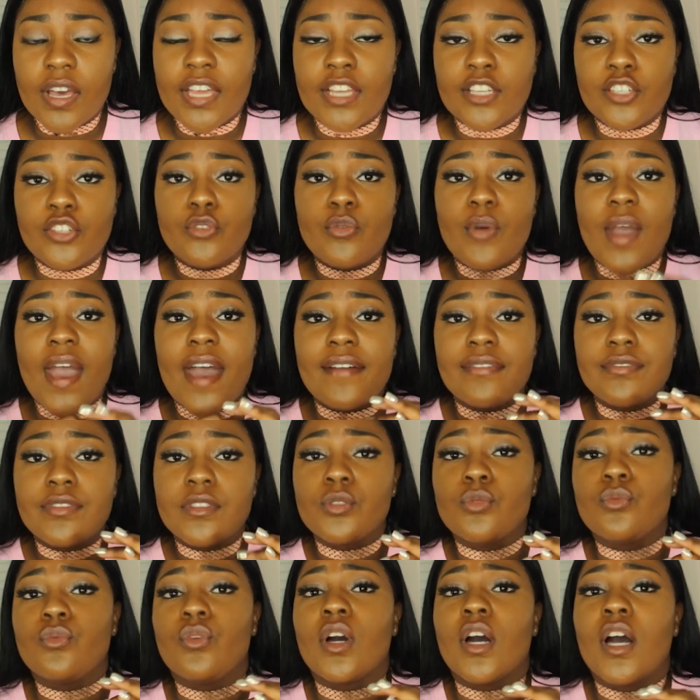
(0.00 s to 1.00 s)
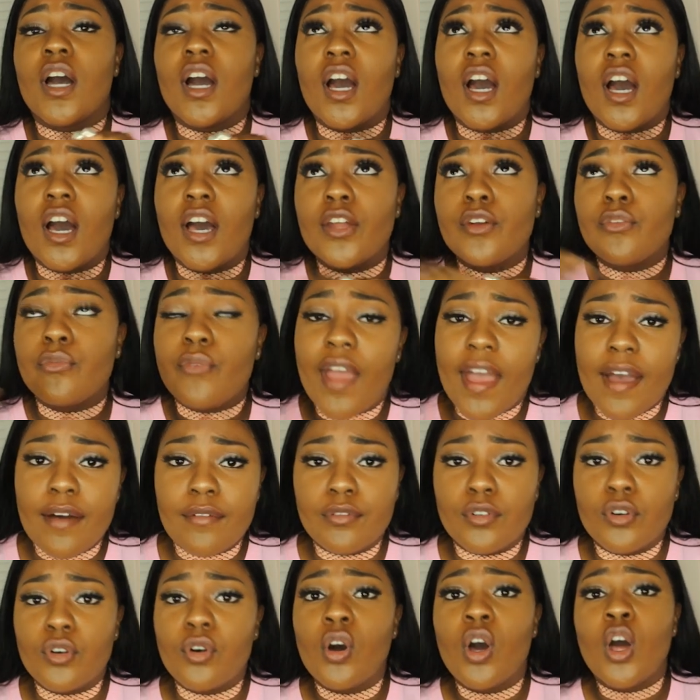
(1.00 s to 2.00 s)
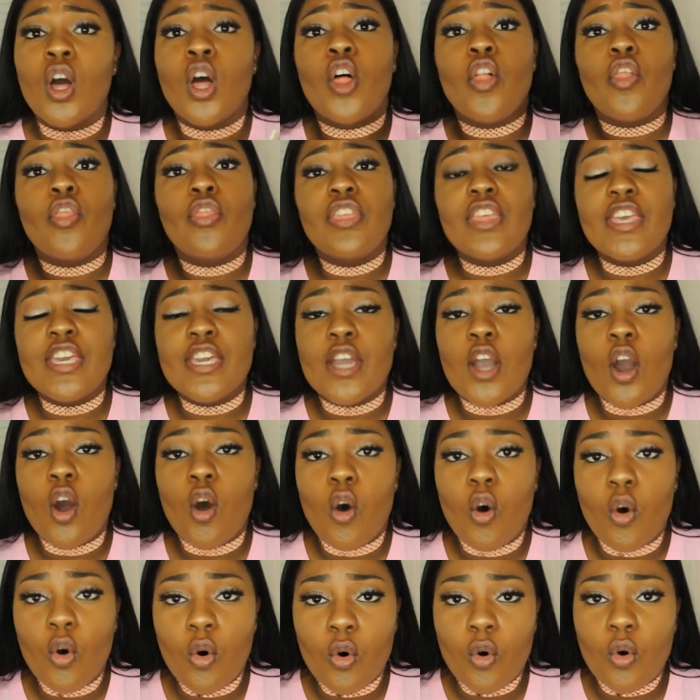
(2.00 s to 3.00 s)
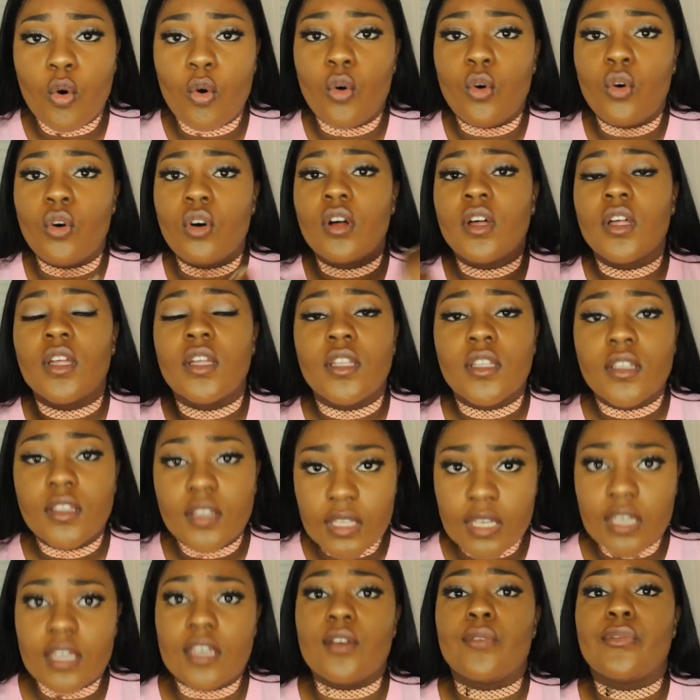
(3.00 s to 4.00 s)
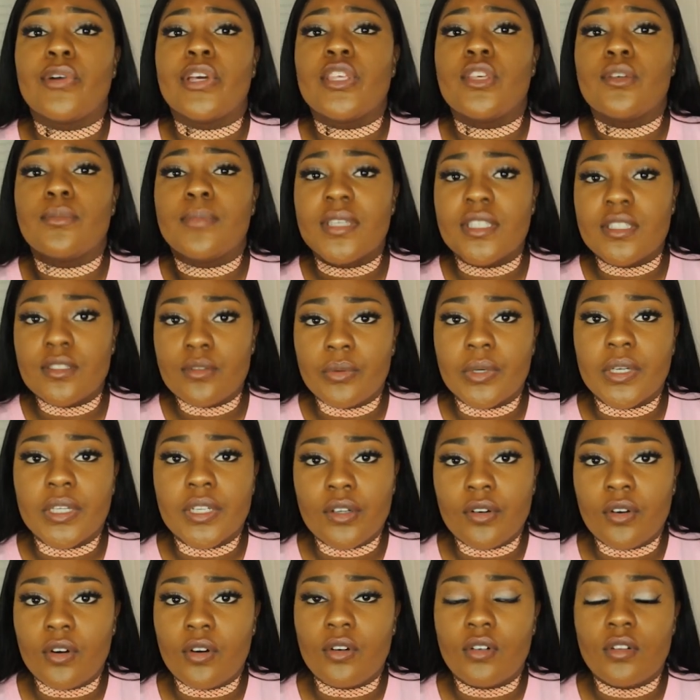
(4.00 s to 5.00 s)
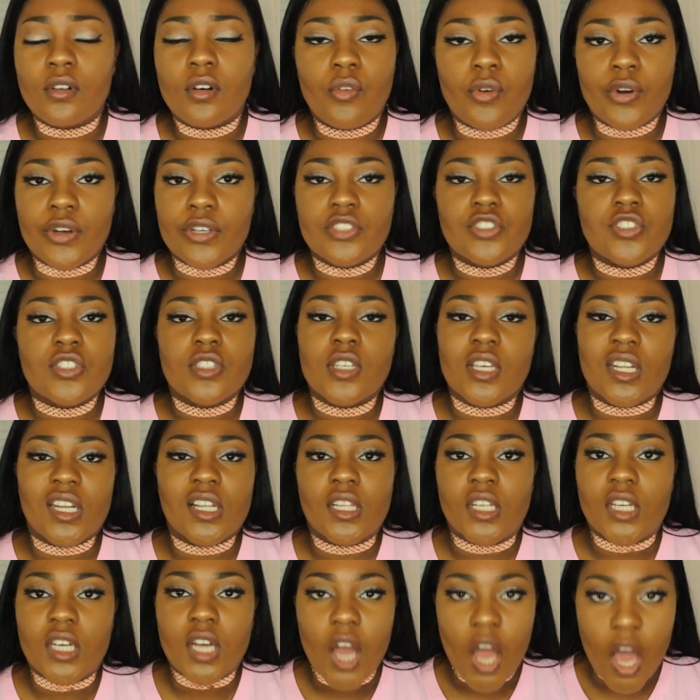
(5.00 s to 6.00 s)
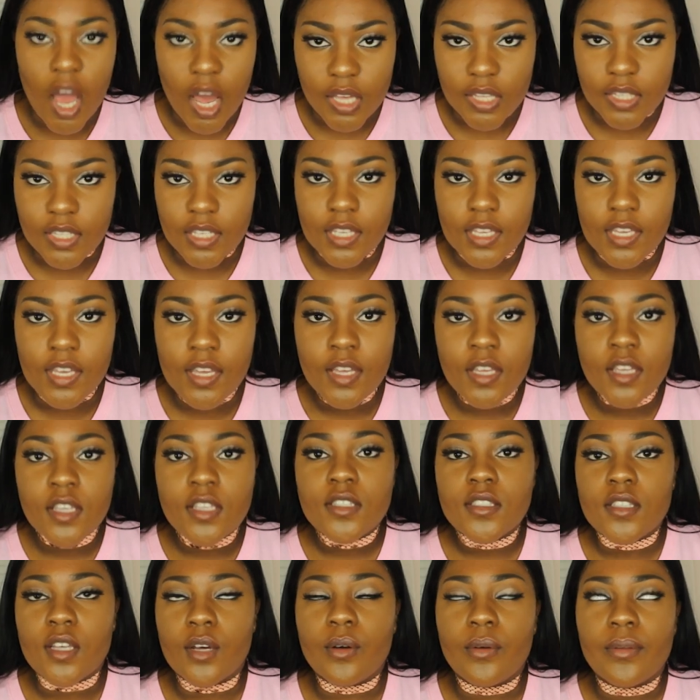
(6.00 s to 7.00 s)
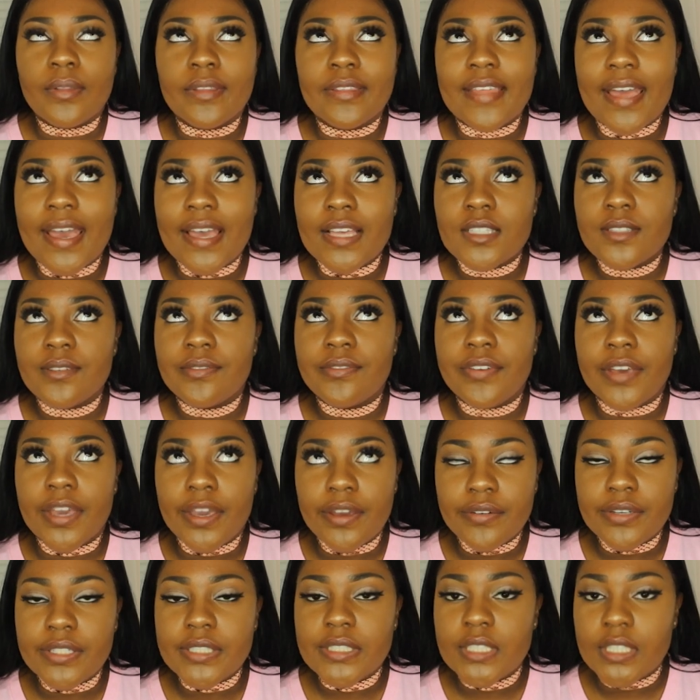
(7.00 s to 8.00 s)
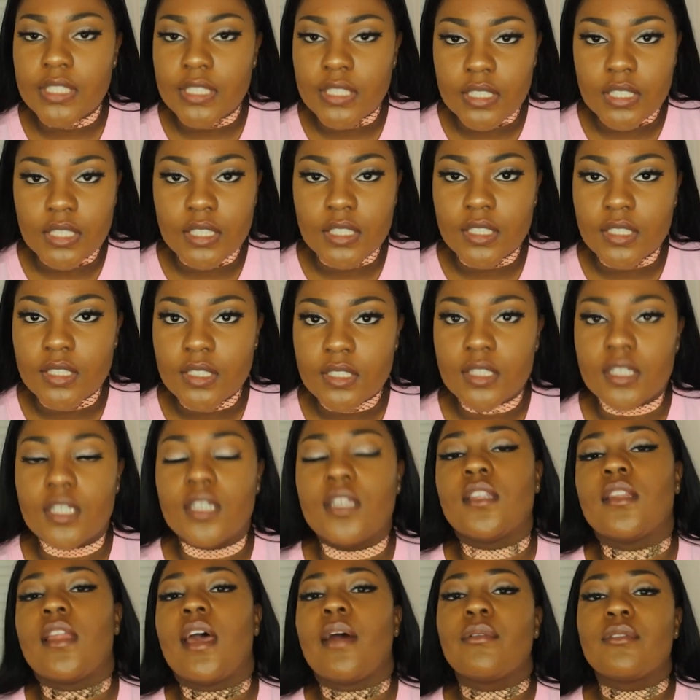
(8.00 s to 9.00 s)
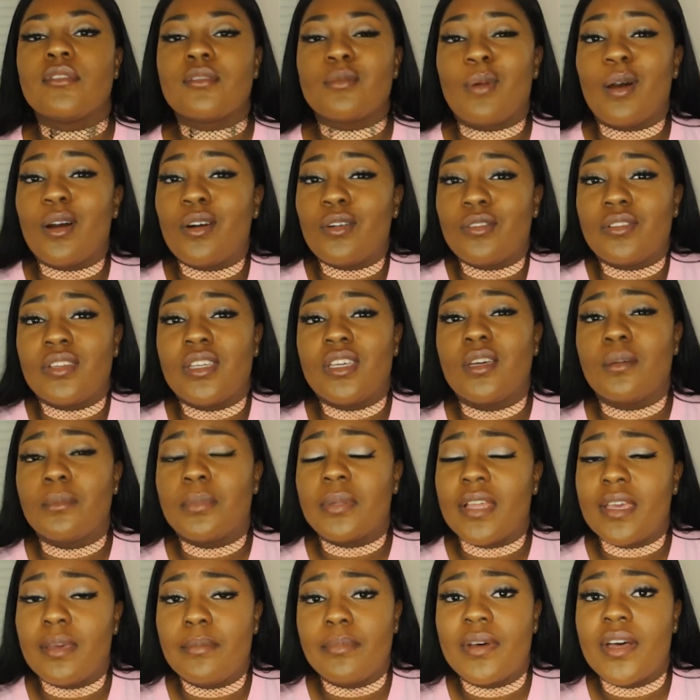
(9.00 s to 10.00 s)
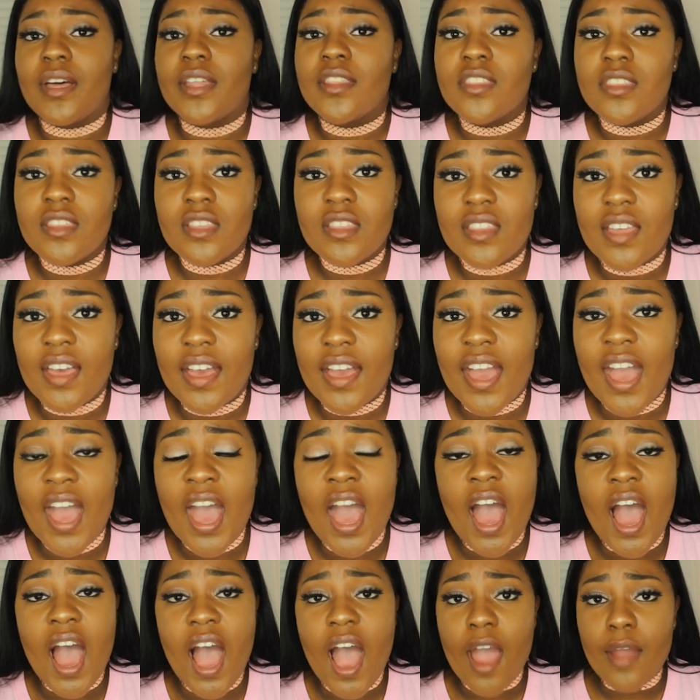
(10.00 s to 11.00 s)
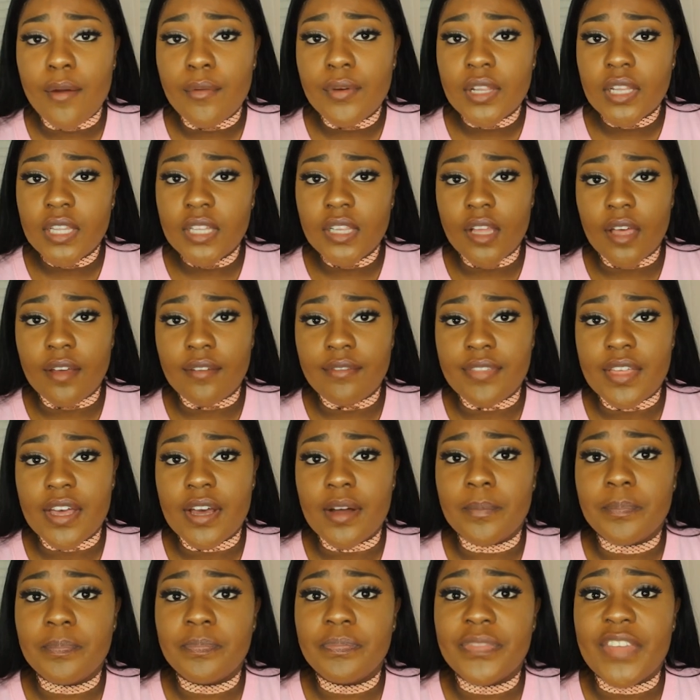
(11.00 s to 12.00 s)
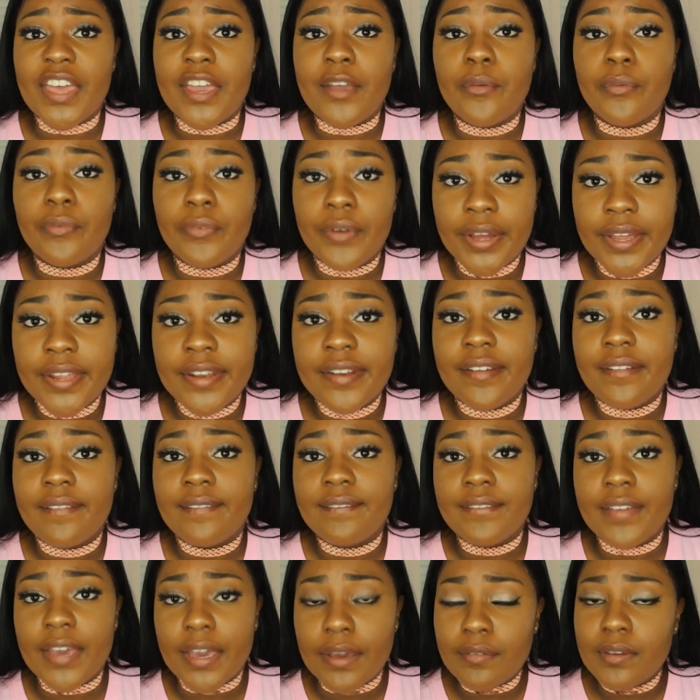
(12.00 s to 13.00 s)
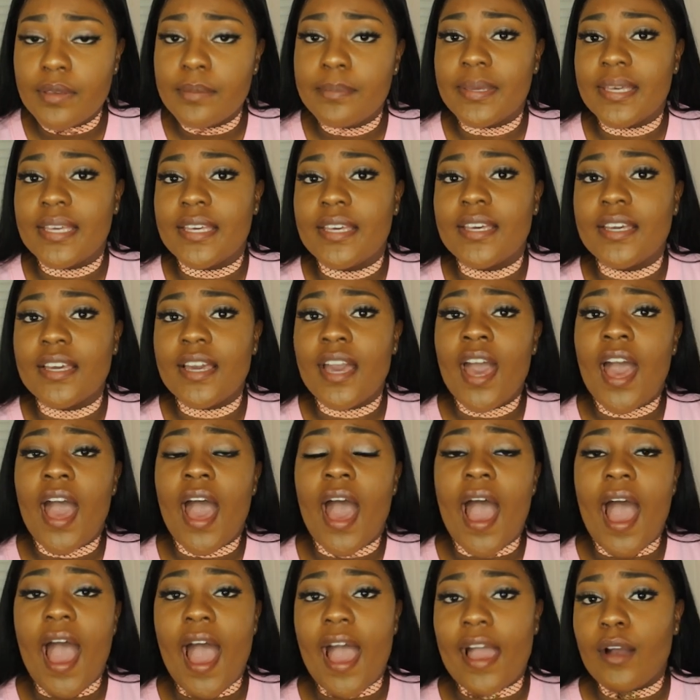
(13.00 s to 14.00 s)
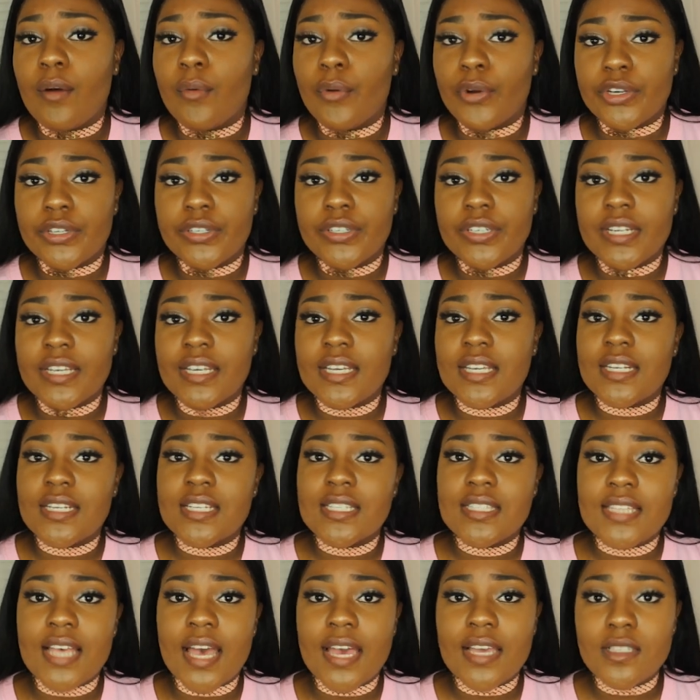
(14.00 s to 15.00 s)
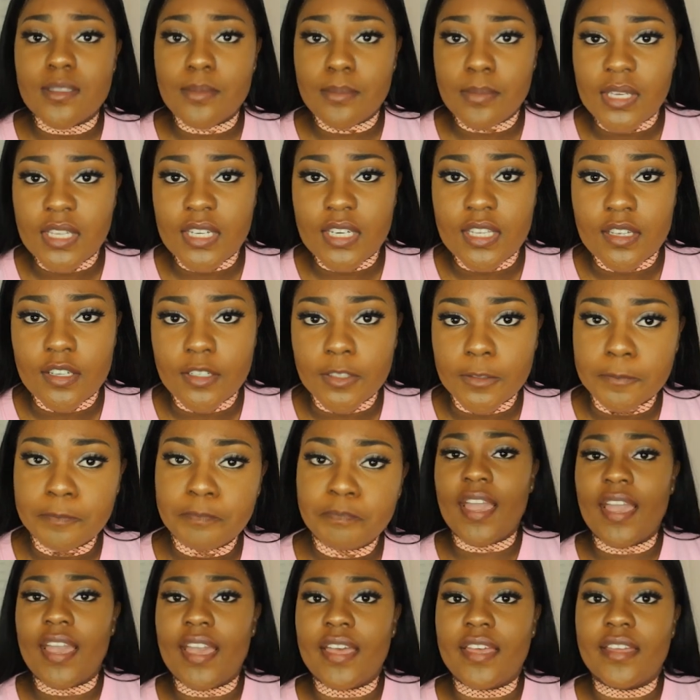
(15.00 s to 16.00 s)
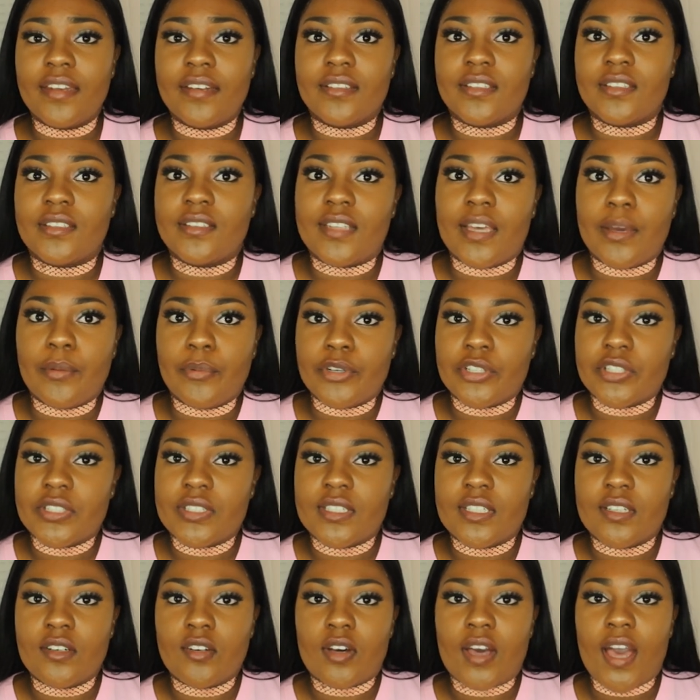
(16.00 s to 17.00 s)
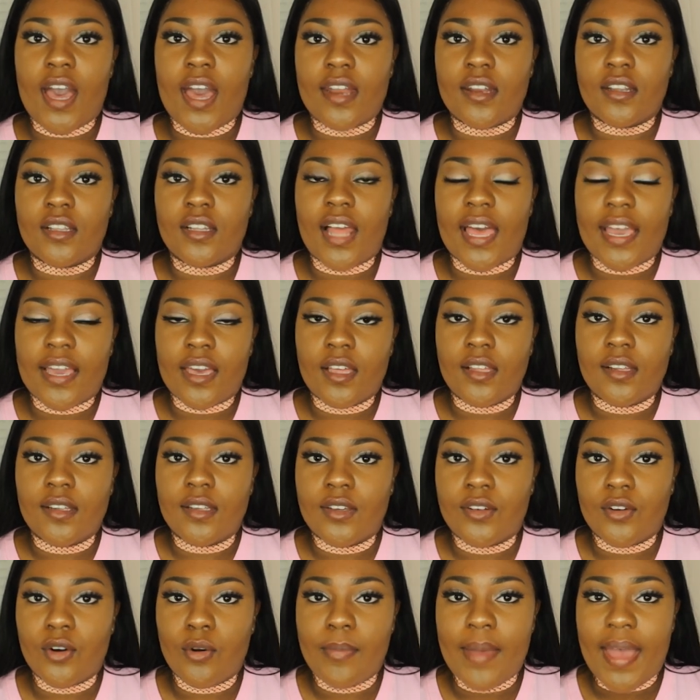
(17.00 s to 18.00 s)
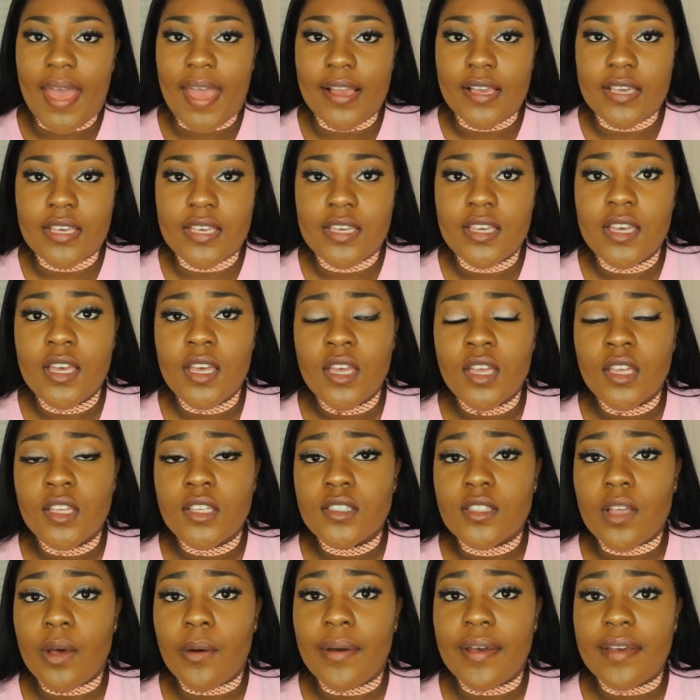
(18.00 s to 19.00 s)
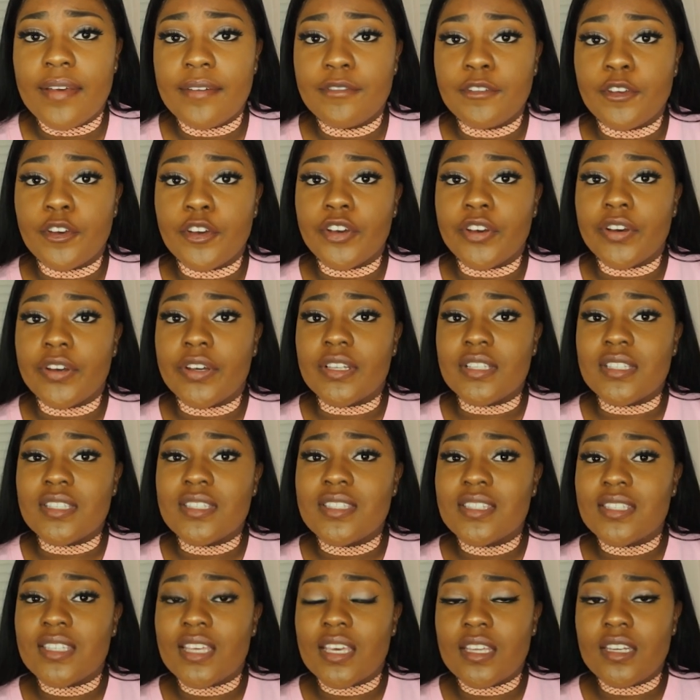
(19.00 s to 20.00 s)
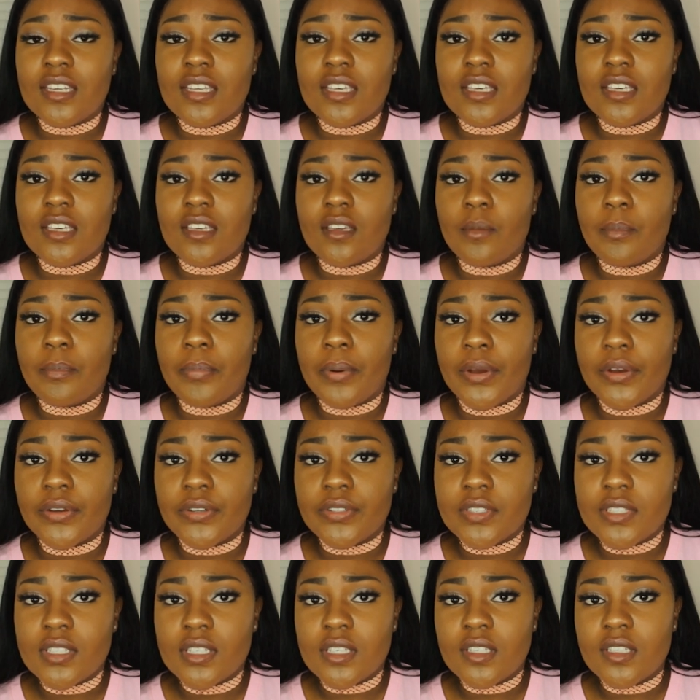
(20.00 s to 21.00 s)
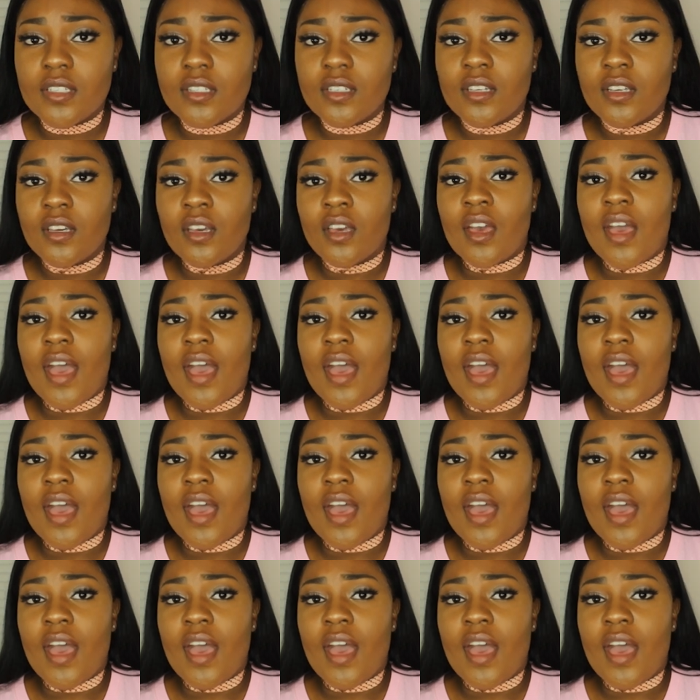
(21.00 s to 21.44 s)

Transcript: And you have to unravel the whole thing when you miss one hole or it's just gonna look awky so that's very tedious and that was my only complaint but other than that I really love them they run very big I ordered it in a size medium and they were still kind of like a little baggy so if you're a skinny person